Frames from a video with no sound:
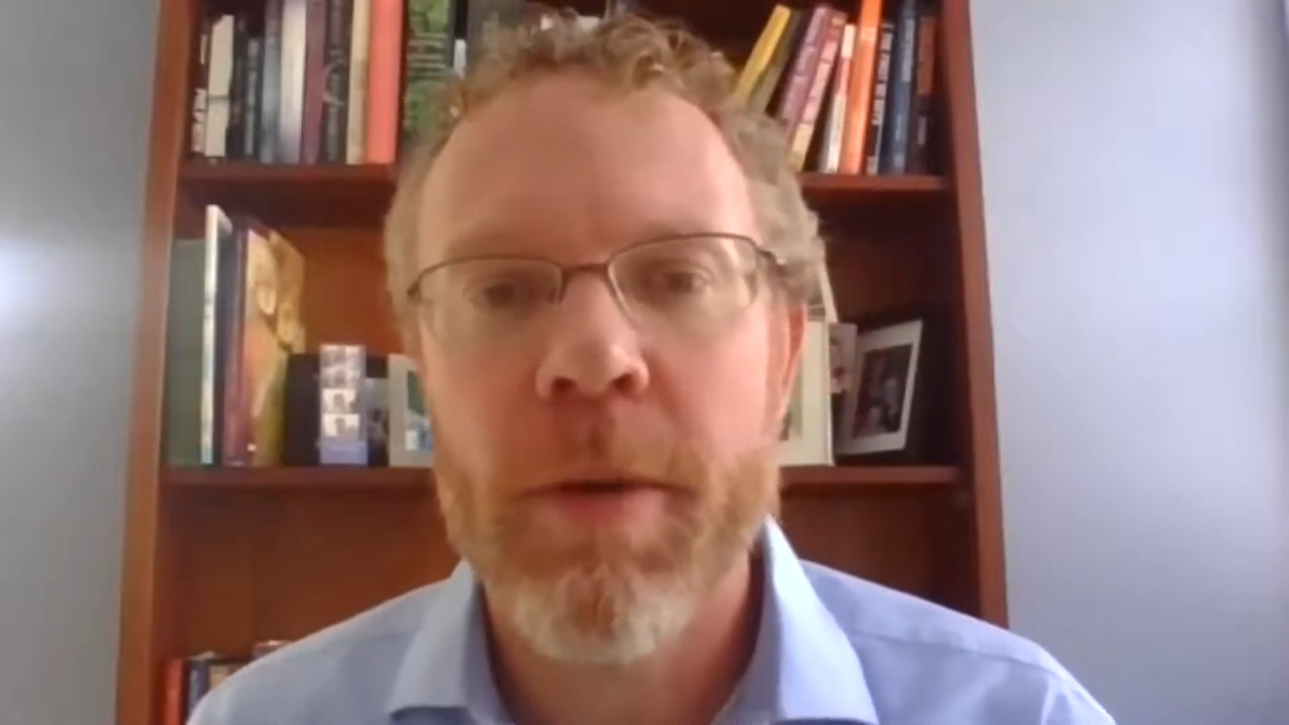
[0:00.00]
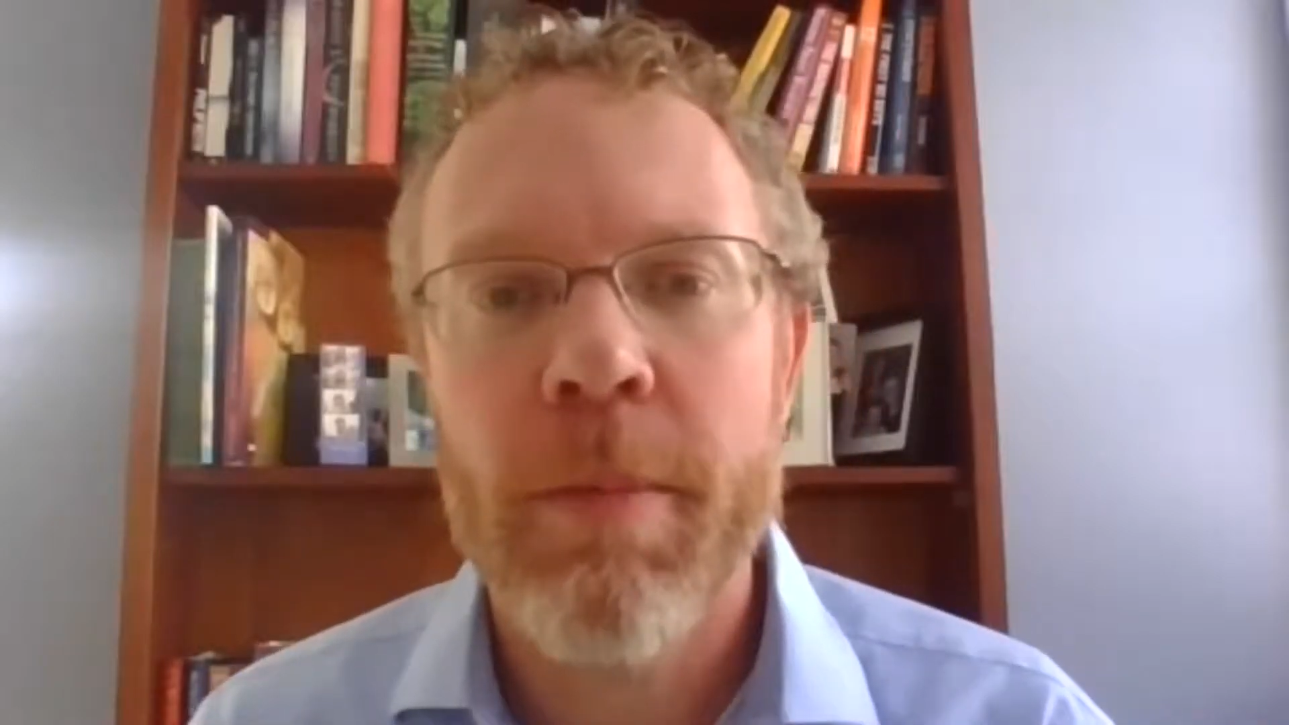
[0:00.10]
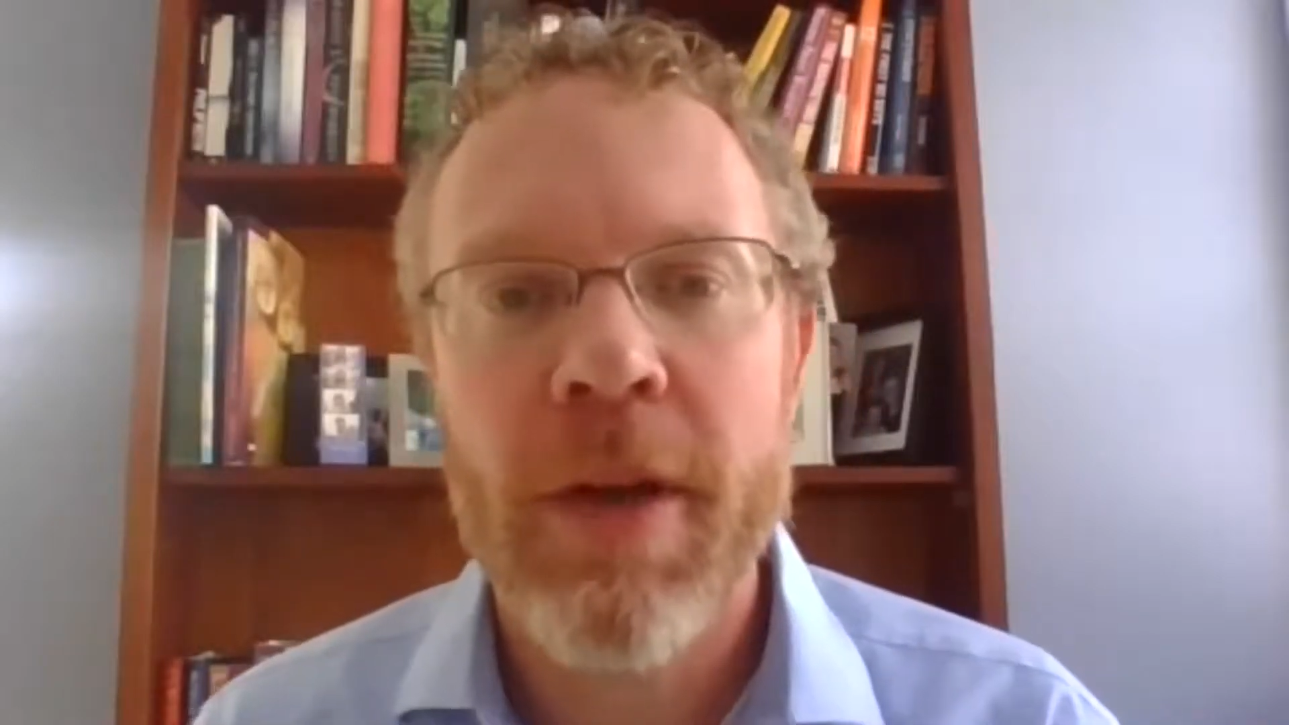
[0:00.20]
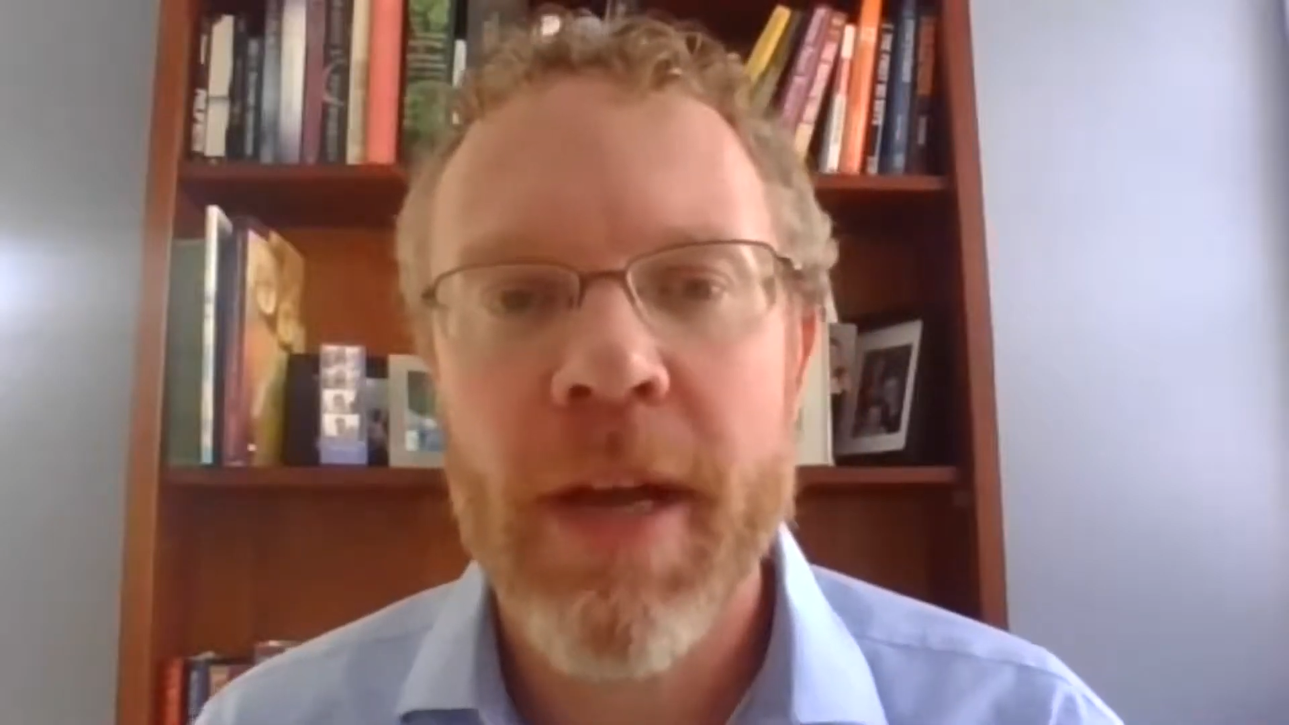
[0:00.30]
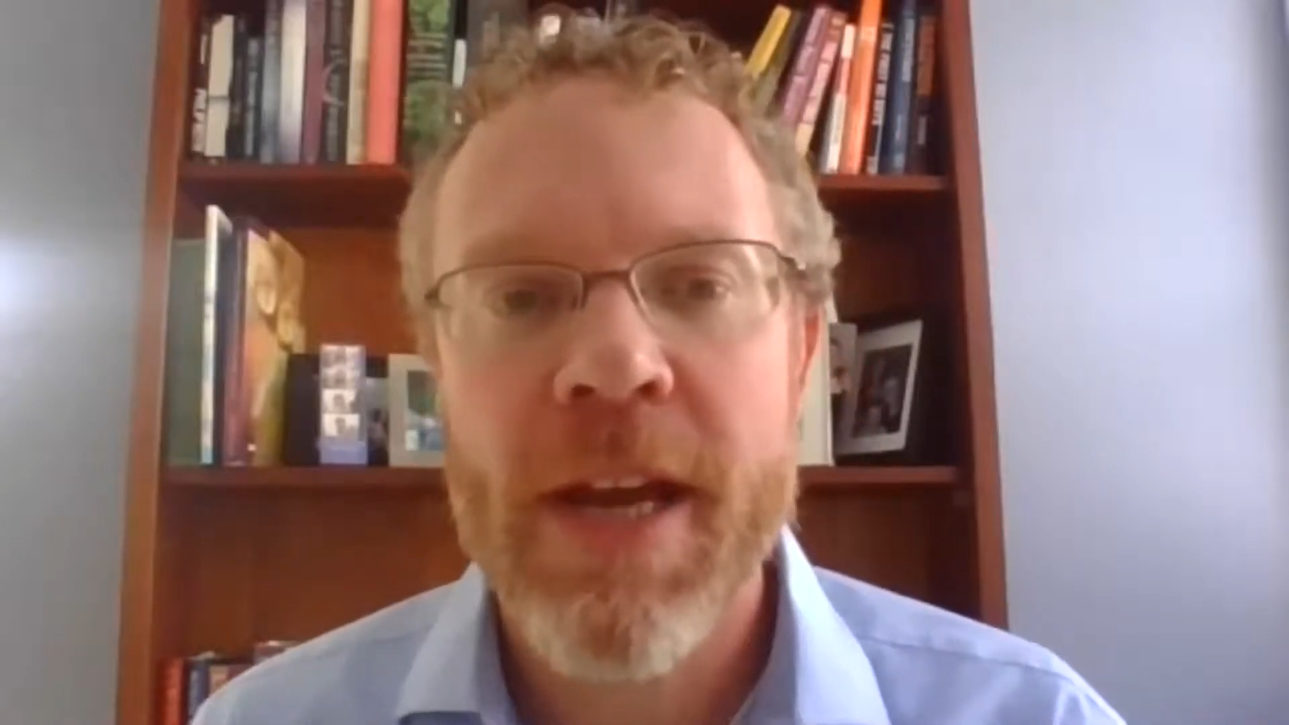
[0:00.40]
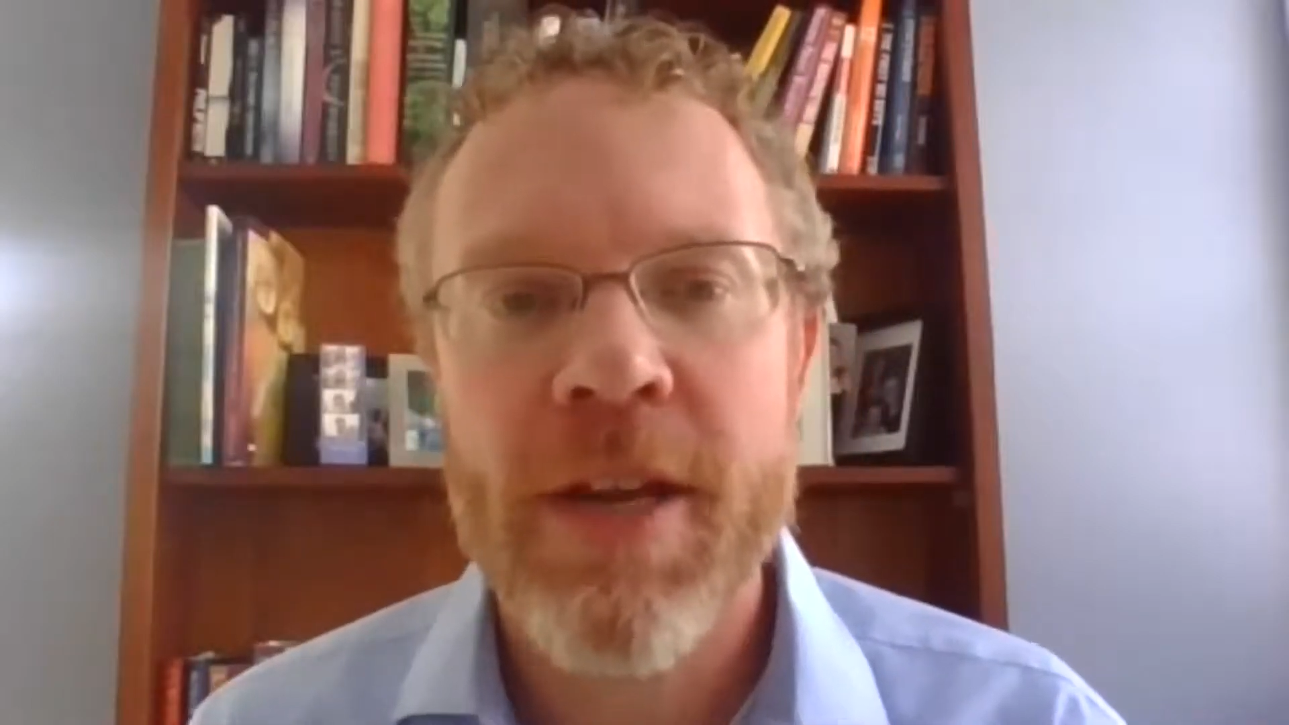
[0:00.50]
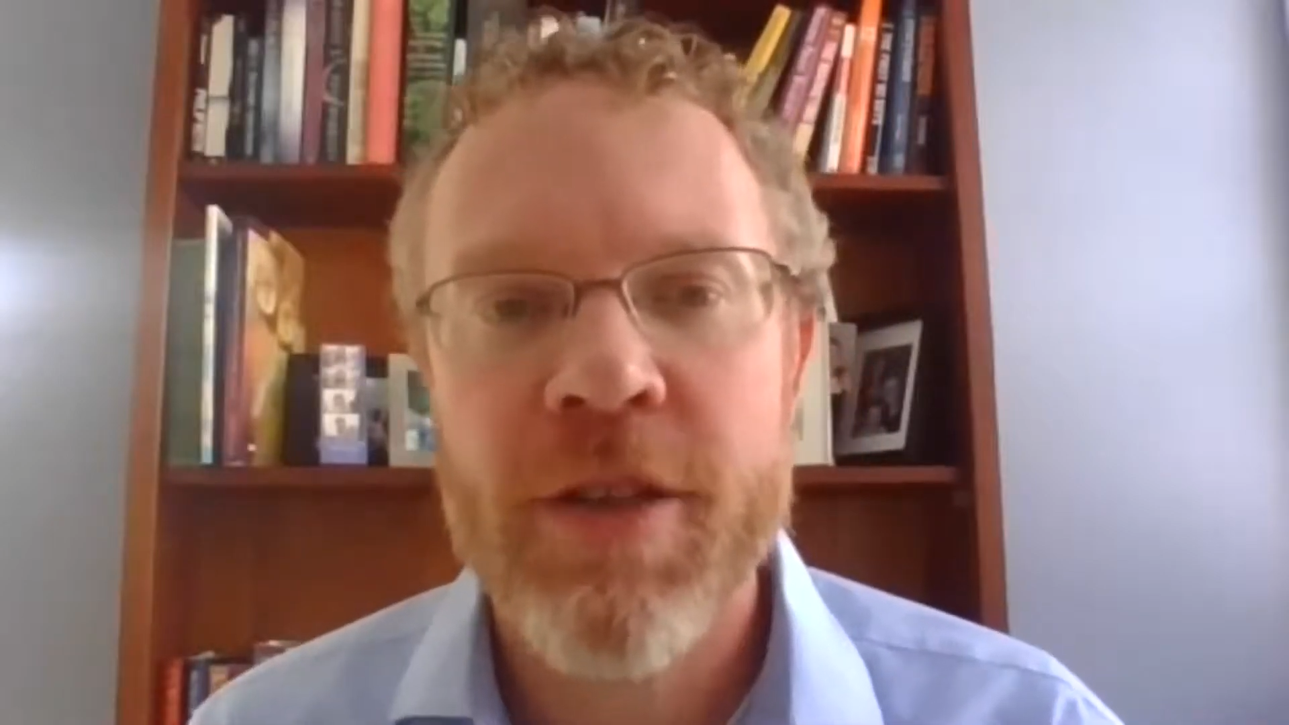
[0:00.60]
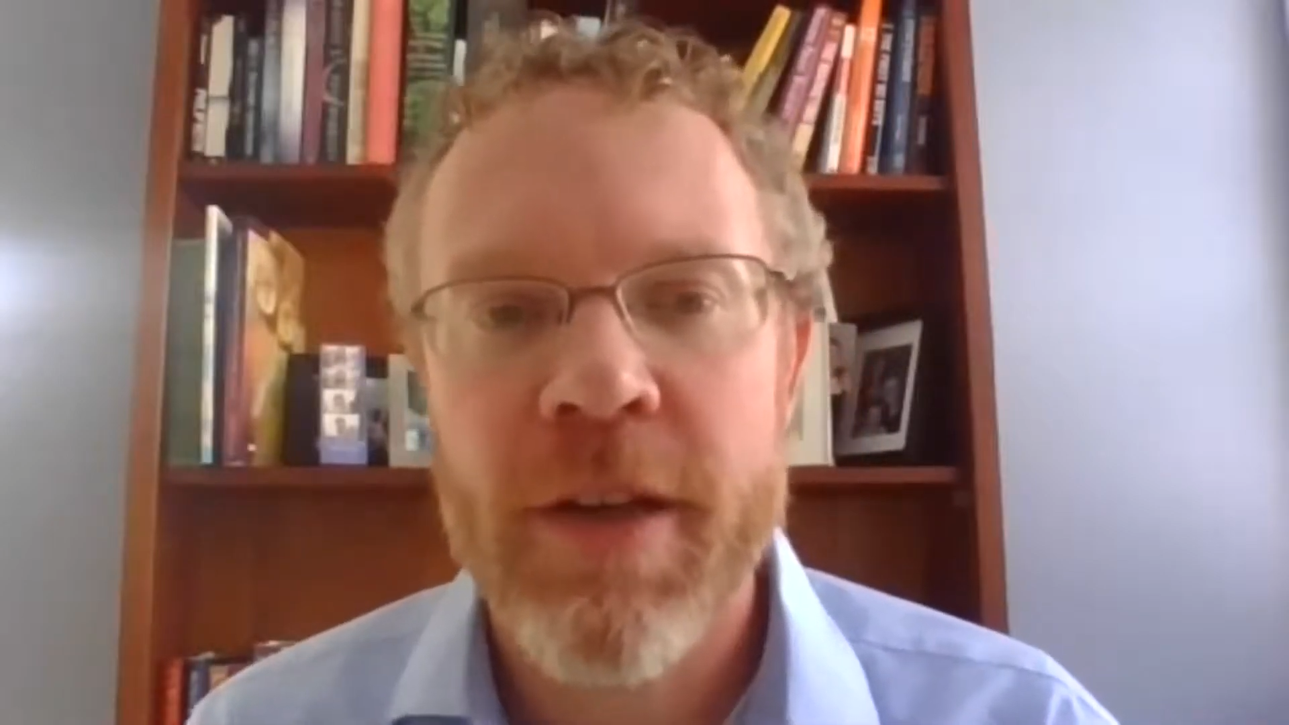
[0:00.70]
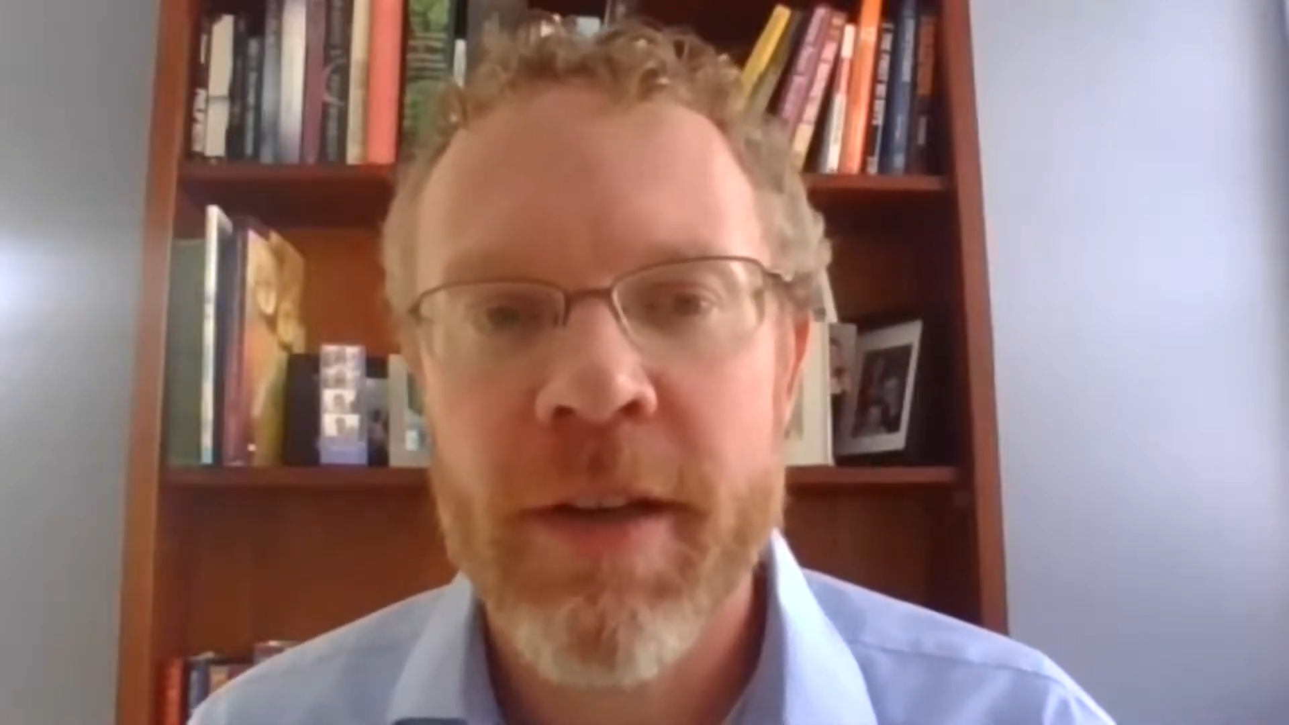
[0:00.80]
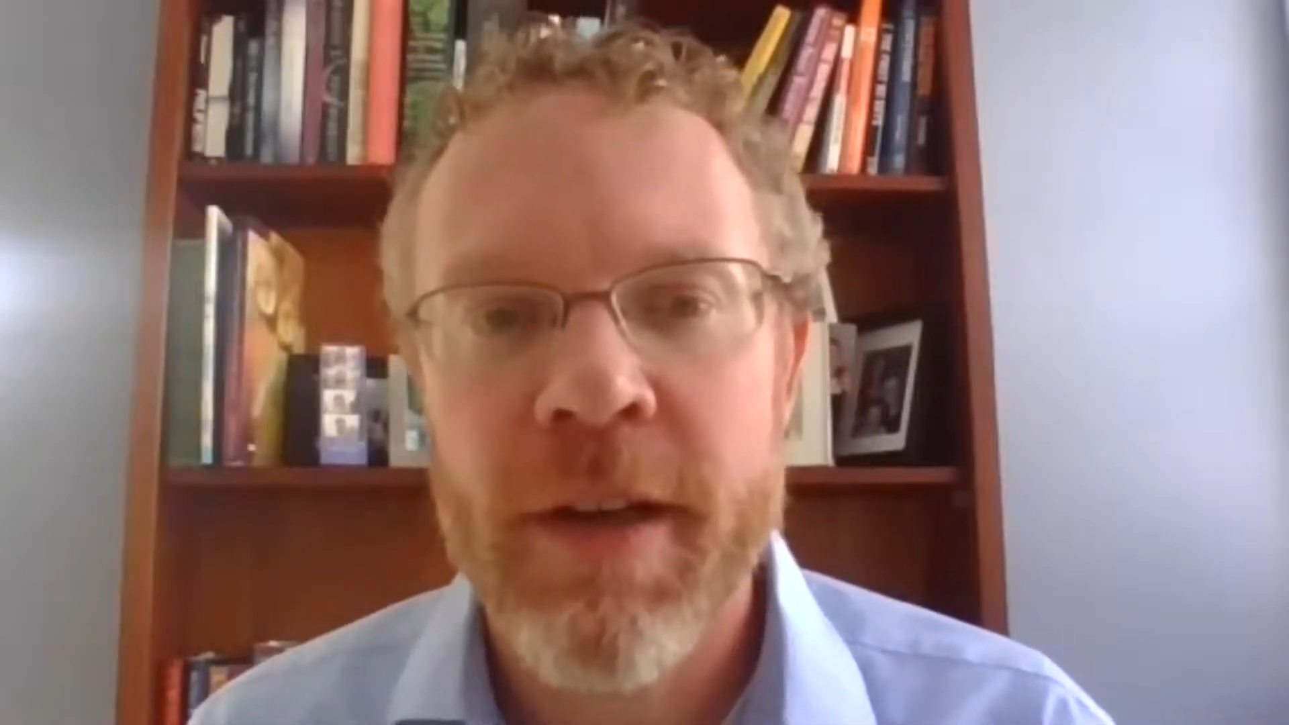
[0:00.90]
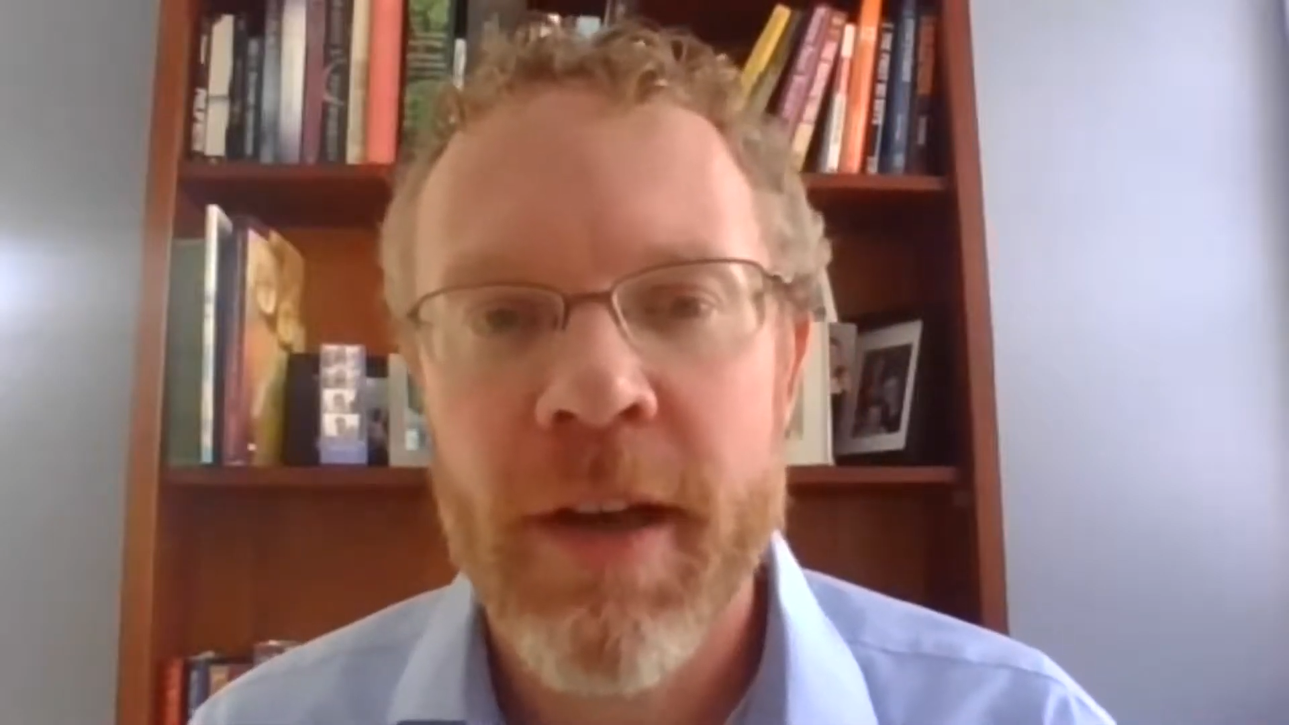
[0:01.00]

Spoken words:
communication